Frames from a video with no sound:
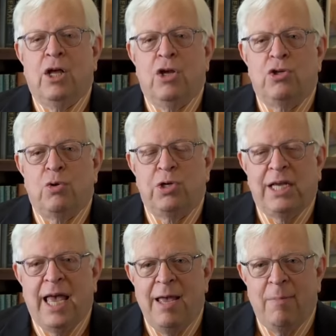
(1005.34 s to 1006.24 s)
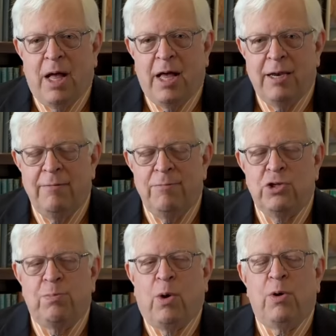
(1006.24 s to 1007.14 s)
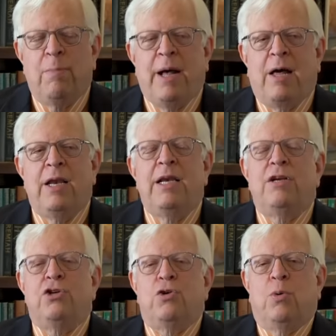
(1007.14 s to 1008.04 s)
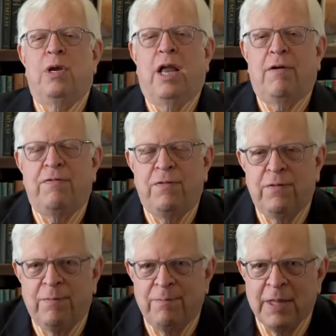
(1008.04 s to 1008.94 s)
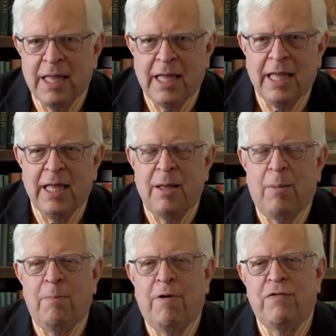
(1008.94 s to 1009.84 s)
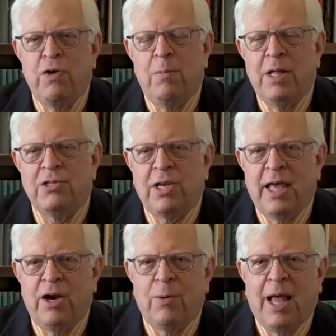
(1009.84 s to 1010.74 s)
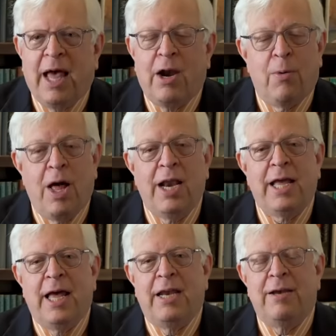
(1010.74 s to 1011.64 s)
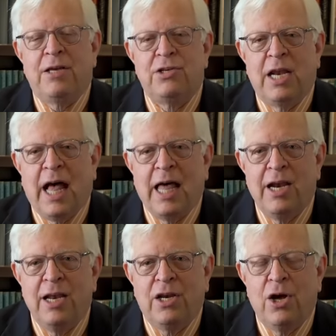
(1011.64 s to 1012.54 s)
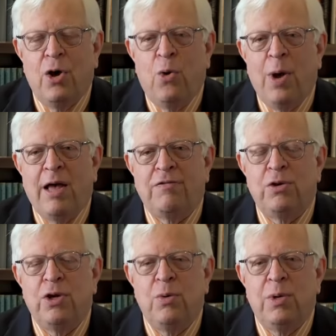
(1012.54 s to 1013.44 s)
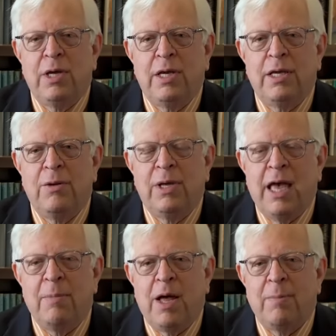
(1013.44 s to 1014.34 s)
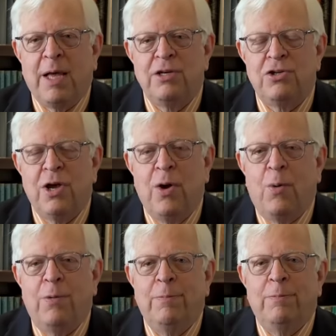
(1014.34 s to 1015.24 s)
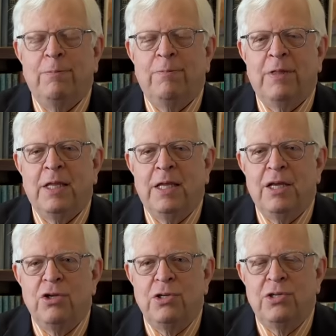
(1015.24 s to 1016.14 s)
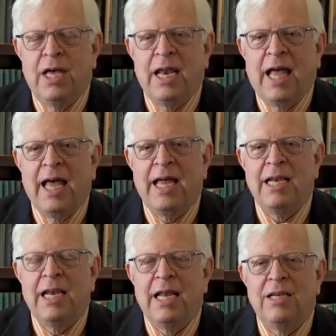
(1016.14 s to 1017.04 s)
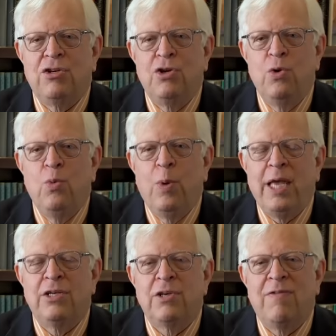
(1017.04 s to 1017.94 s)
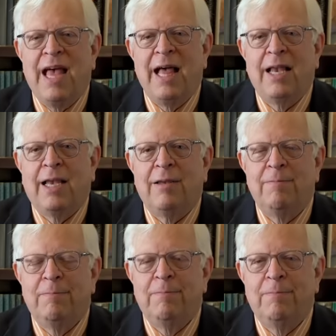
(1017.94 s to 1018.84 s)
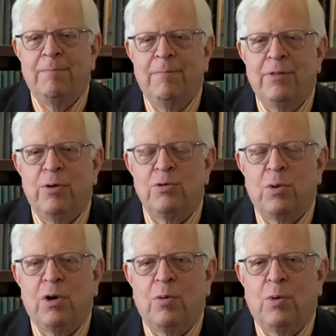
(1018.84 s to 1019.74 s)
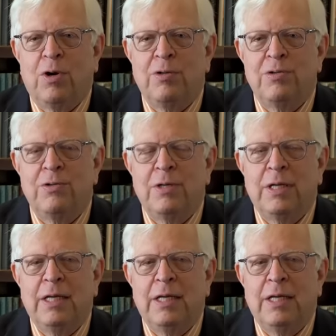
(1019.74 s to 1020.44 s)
So she came on, spoke about it, and sure enough, um, a few months later, I had her on again. I said, How did it go after you, you came on my show? She said, I had two weeks of hell. Those were her words.